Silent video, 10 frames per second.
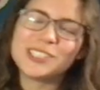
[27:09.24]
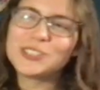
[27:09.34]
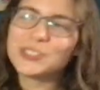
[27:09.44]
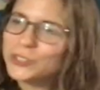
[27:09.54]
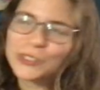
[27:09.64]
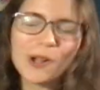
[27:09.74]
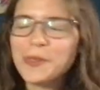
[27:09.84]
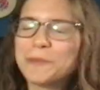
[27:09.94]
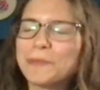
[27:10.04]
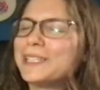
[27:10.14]
to
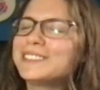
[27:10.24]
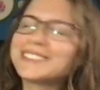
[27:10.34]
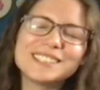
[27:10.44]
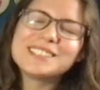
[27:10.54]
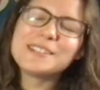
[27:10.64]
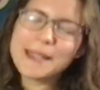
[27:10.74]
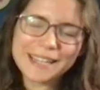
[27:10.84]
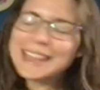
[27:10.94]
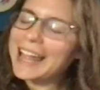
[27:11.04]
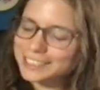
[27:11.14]
salt the meat to
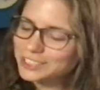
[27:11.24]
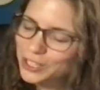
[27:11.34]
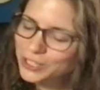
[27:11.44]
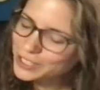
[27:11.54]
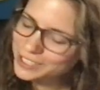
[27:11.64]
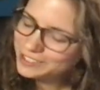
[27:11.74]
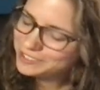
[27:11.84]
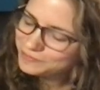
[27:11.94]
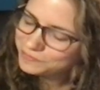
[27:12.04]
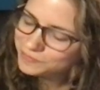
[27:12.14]
make it last longer.
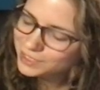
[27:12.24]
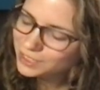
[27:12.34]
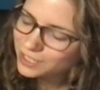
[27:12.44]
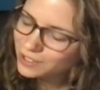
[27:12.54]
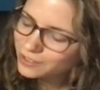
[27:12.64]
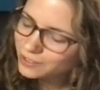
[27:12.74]
So